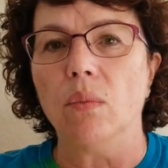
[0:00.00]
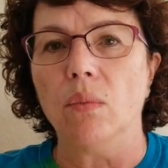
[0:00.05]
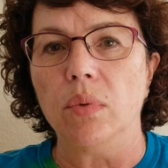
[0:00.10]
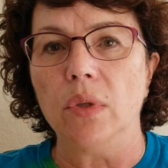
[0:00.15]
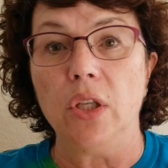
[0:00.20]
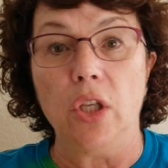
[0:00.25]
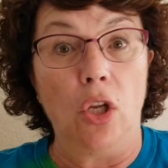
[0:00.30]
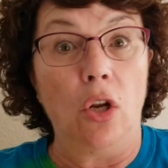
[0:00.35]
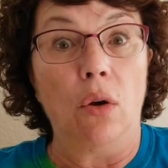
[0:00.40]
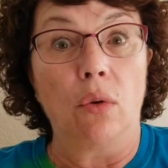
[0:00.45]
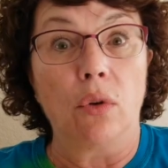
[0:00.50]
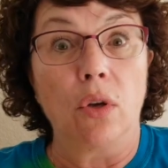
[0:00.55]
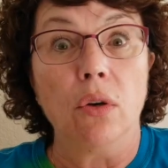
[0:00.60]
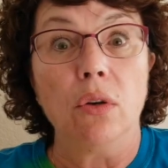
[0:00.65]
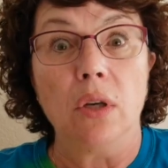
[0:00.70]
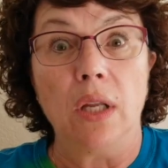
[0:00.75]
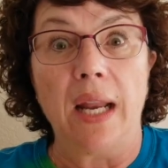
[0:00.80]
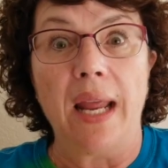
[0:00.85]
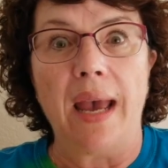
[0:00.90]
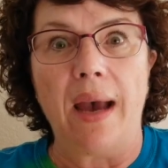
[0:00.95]
you know,
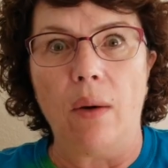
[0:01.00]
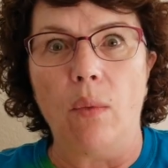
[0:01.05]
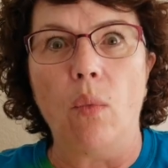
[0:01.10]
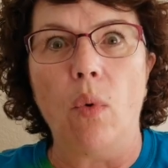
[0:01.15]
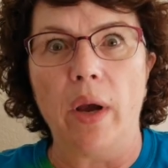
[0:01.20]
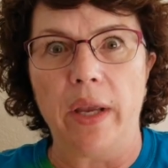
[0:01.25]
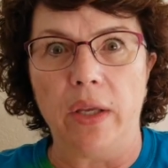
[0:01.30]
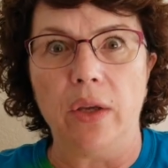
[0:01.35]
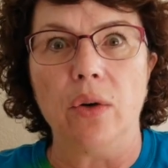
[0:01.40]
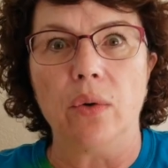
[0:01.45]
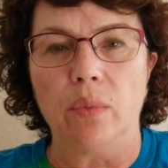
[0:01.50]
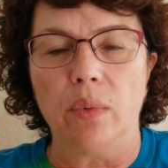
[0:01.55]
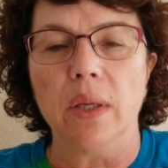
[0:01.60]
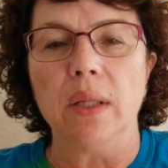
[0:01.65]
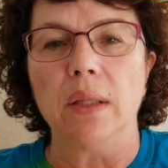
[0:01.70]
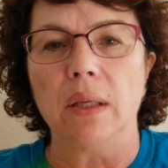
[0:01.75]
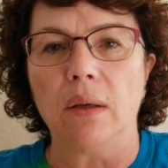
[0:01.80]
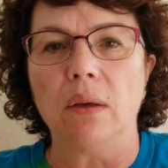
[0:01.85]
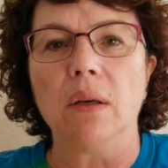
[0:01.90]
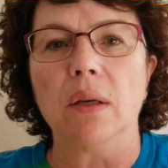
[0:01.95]
good at what you're
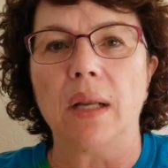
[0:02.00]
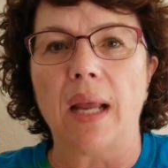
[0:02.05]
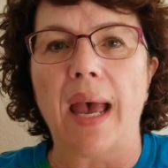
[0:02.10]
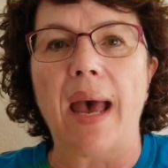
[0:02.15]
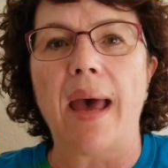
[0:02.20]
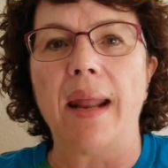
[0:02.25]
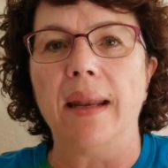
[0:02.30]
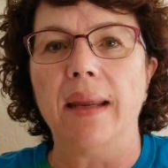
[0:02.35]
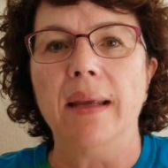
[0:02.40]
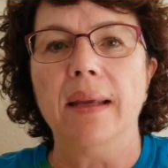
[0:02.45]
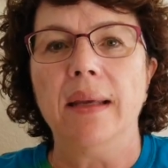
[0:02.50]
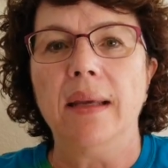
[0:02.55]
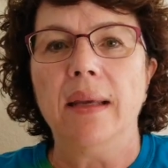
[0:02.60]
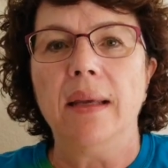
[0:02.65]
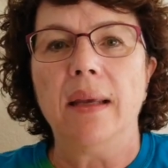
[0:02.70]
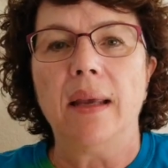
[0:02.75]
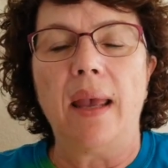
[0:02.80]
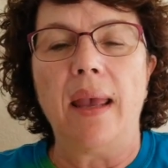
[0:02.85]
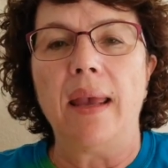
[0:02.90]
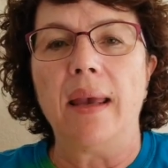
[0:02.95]
really good at.
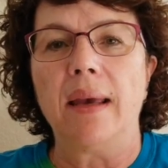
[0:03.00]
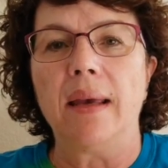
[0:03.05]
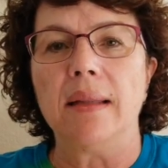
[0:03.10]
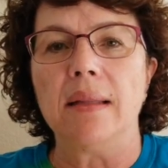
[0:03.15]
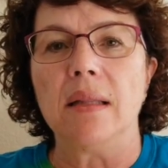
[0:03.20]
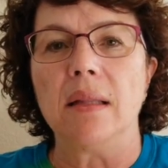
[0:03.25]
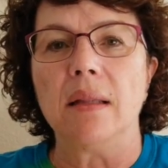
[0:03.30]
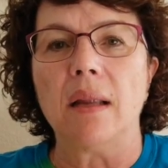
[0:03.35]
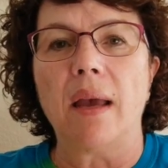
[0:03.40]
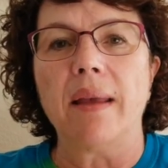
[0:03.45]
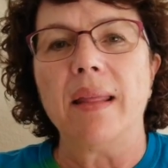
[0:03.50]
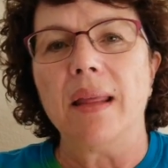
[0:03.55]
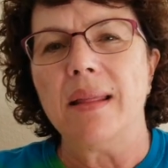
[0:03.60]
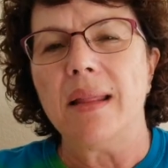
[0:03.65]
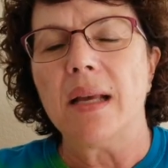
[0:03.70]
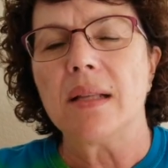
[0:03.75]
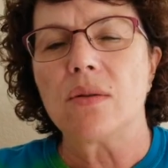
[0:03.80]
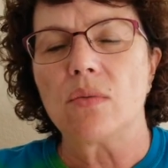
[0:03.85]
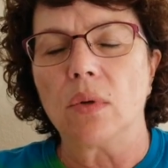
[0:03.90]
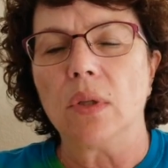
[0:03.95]
And I think
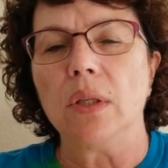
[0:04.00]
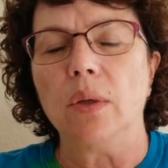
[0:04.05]
that's really